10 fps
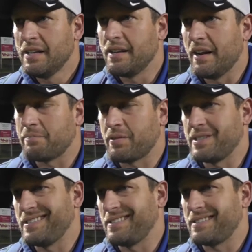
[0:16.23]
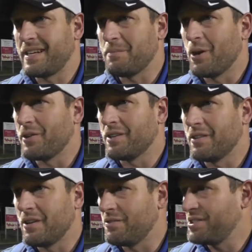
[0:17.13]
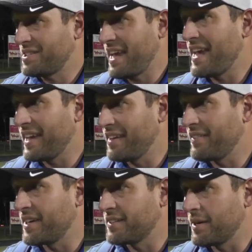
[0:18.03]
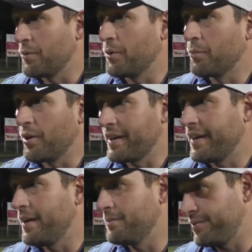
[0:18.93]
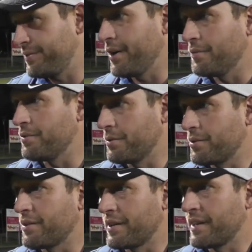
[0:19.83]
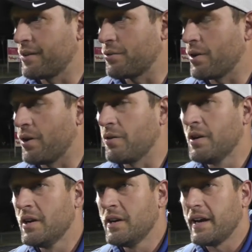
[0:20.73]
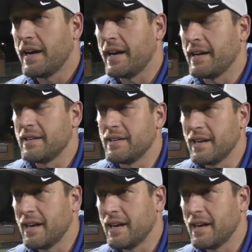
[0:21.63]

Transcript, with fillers: you know, I preached this team all year long just to hang in there. That when one comes, hopefully, we're going to get on a roll. And